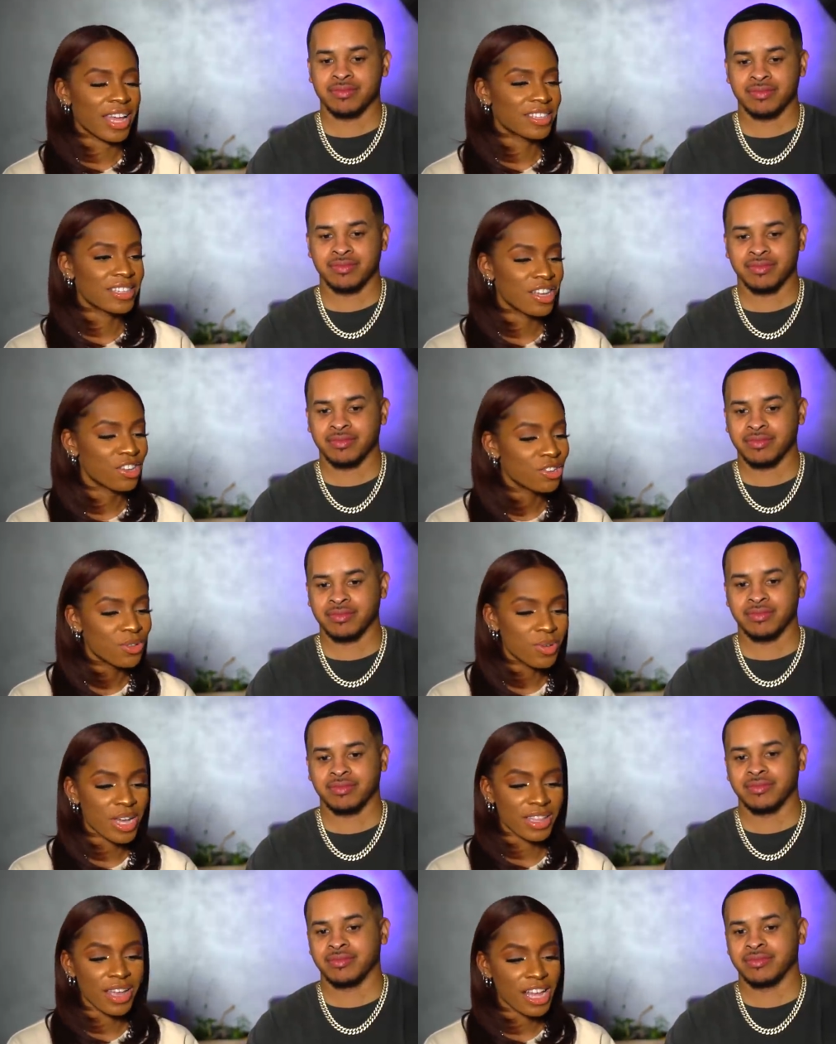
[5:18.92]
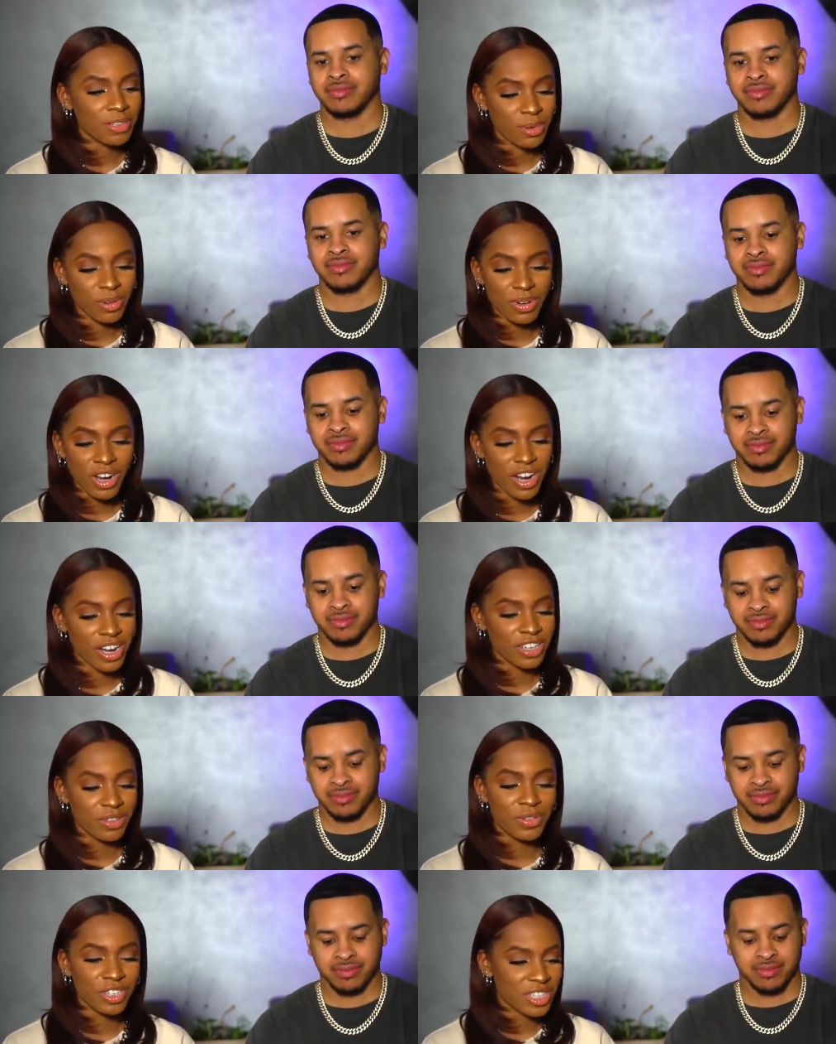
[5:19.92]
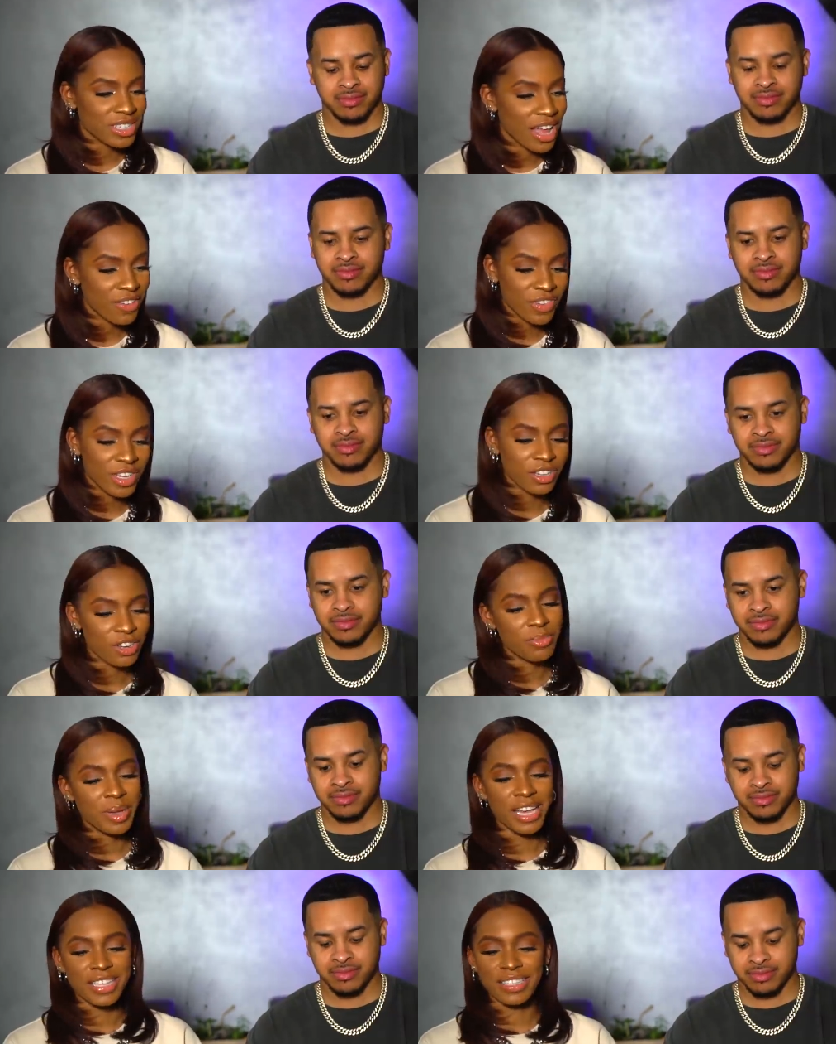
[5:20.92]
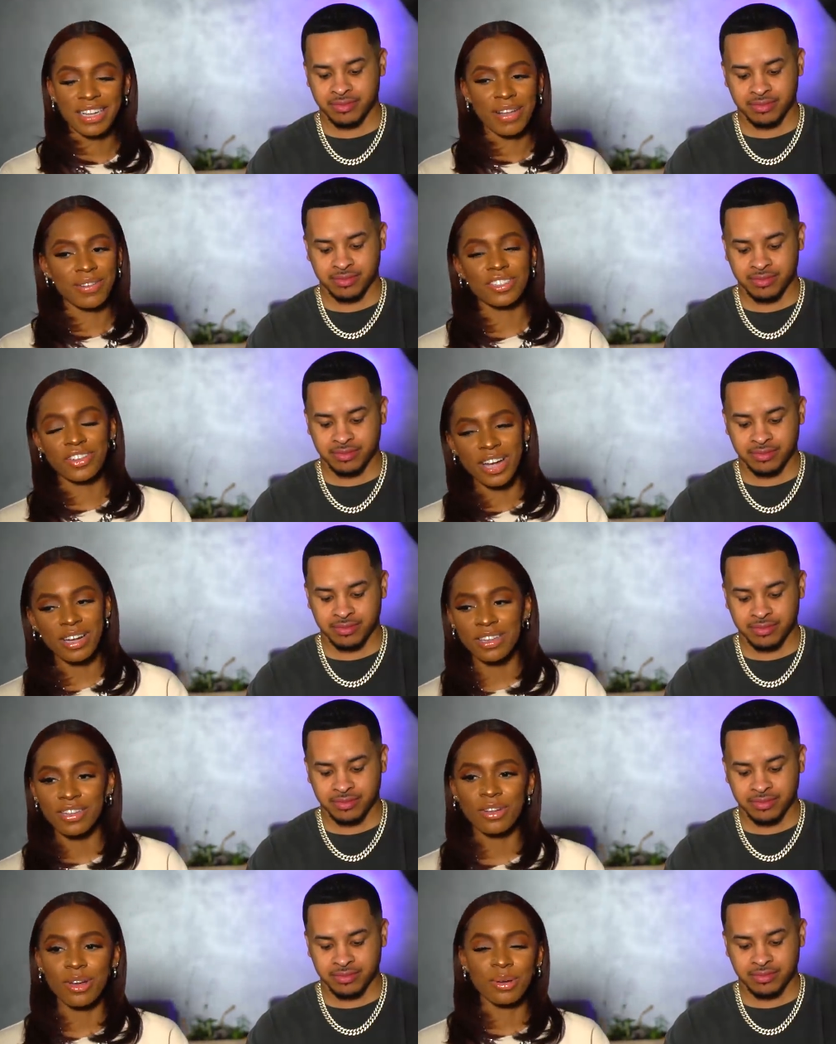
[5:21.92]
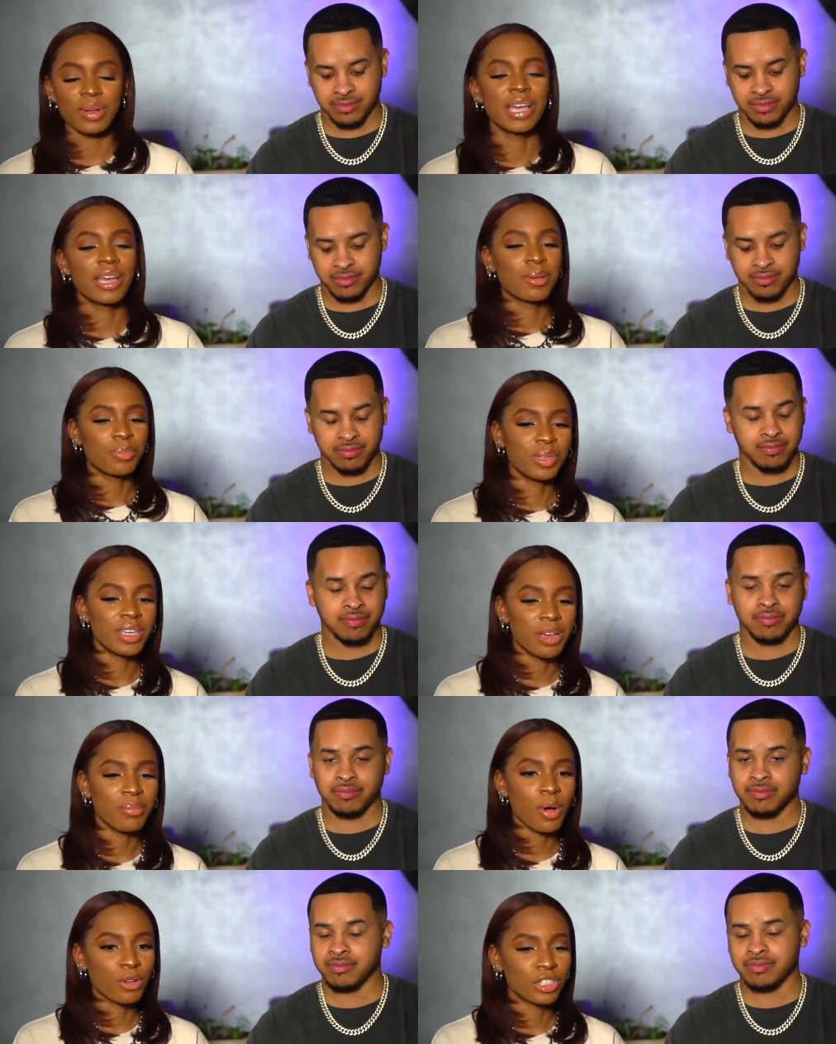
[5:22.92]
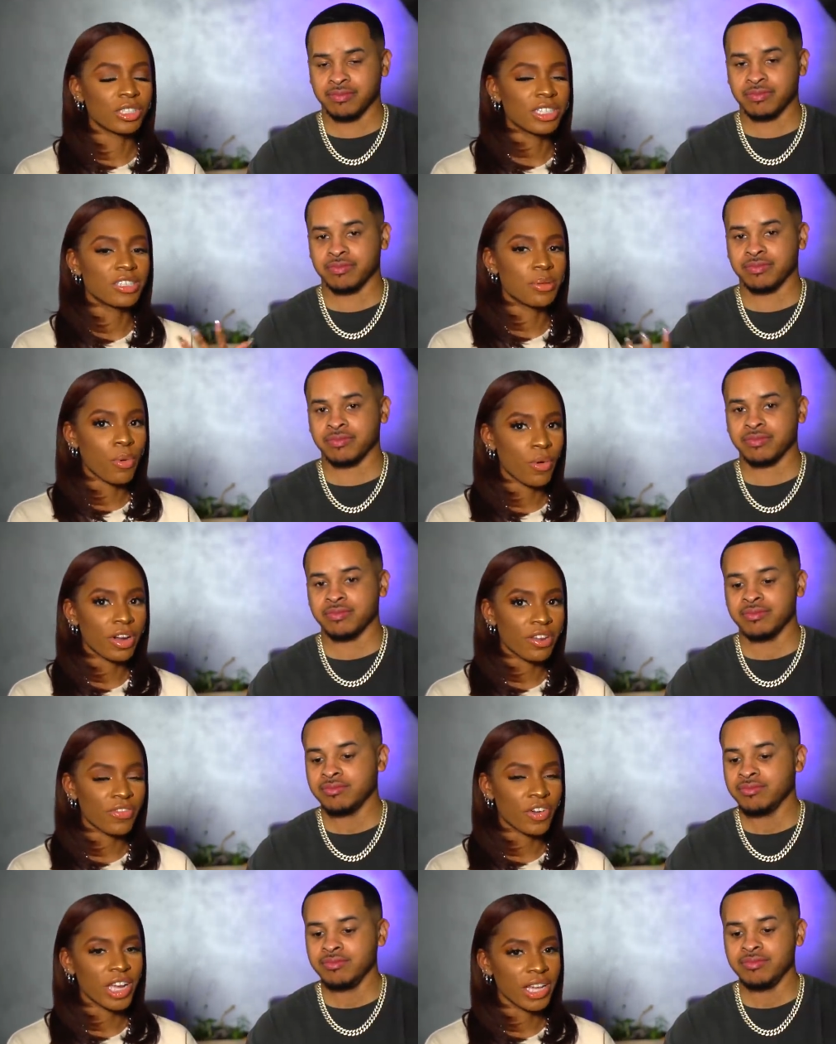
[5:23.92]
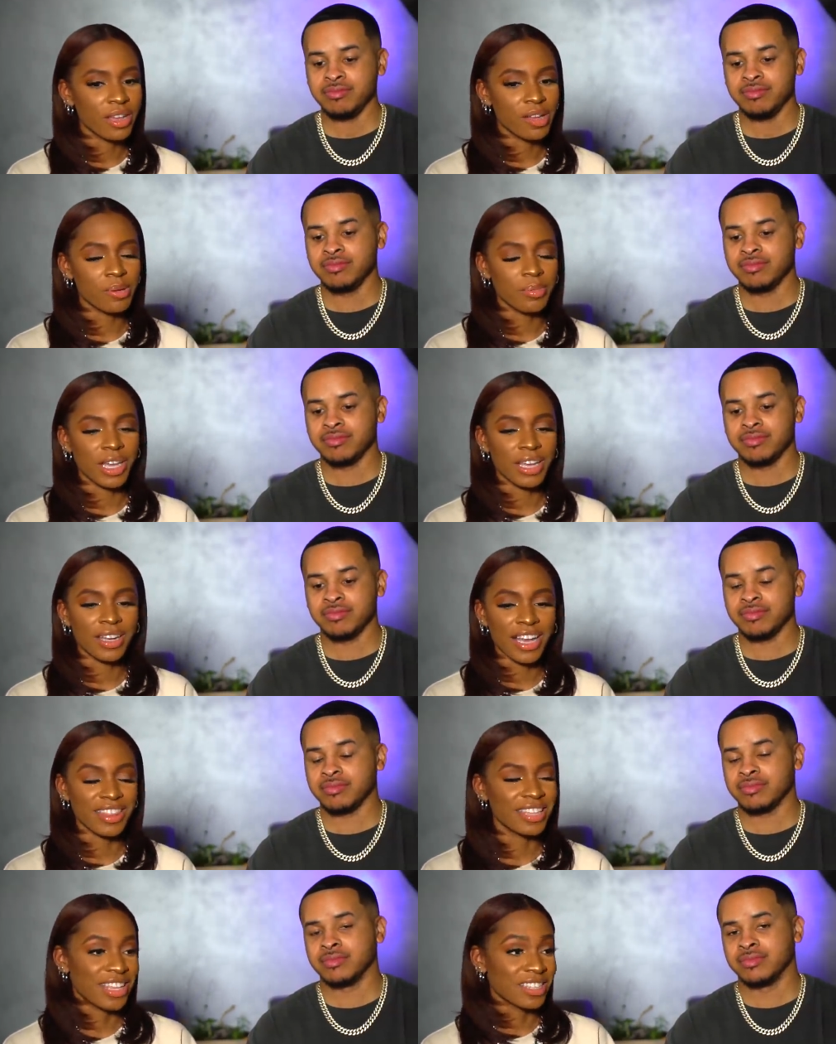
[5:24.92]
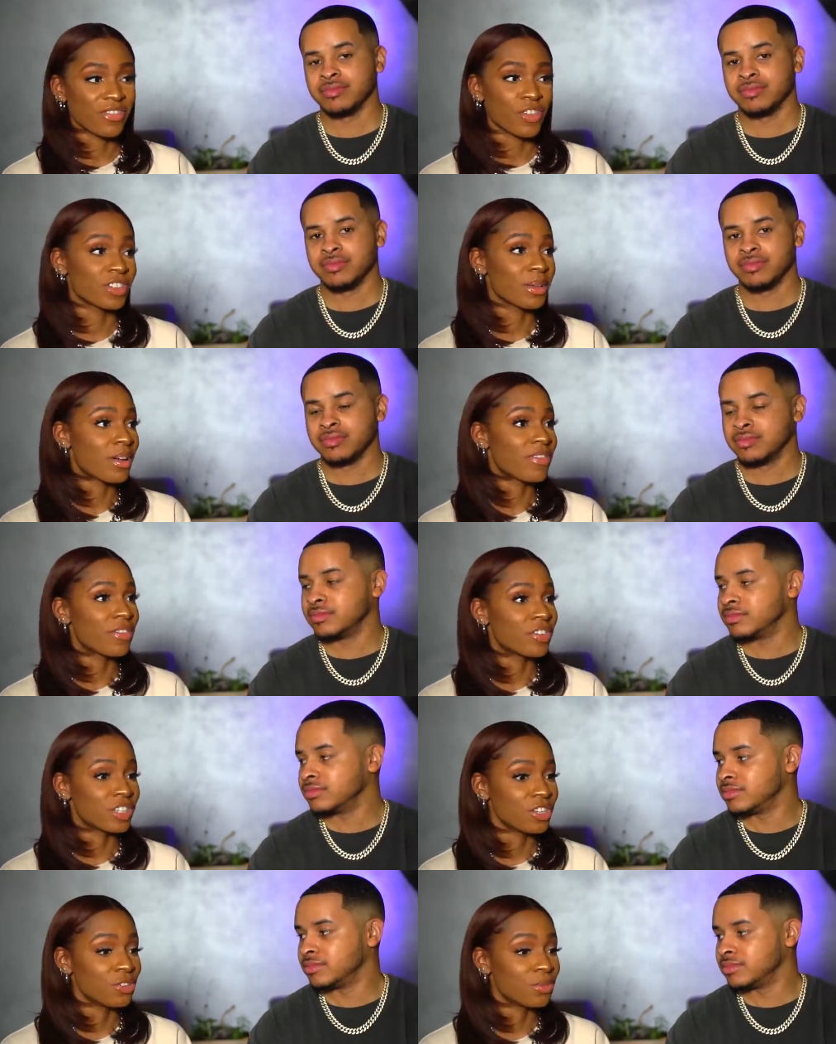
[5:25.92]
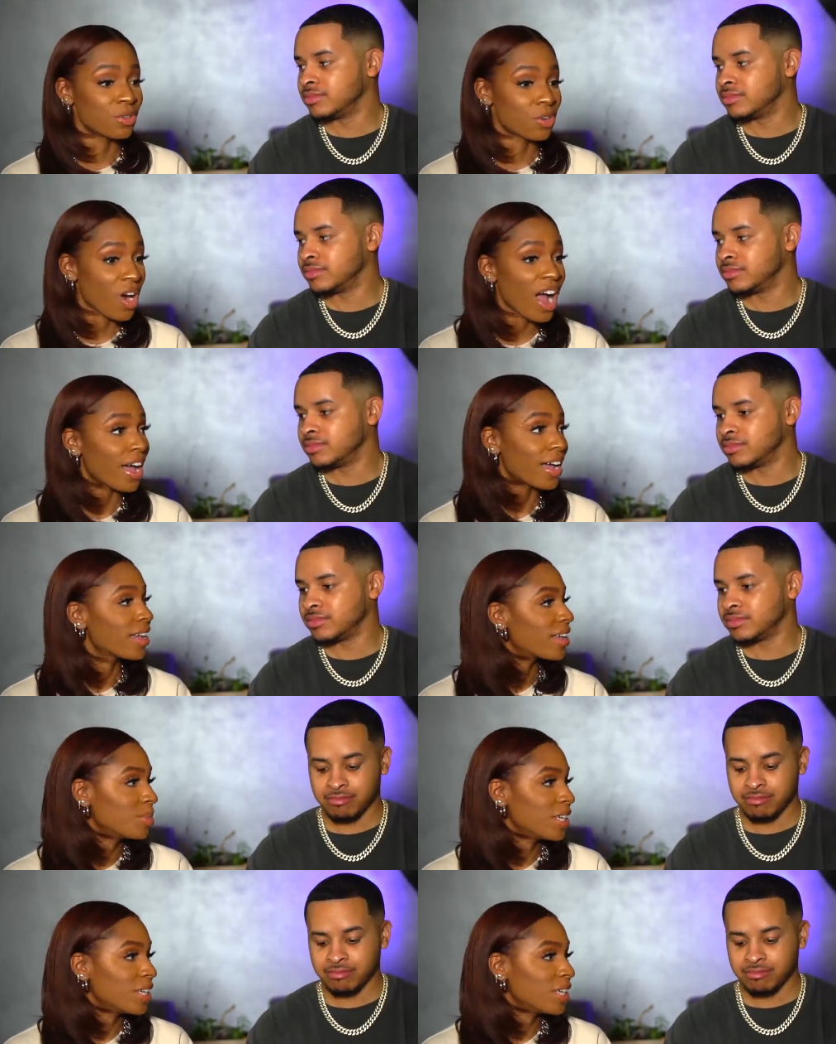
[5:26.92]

Speaker 1: like seeing you at the hospital with her, and you were just not feeling your best, and I was trying to, you know, be emotionally supportive for him. And I think that's the first time I've ever seen you cry.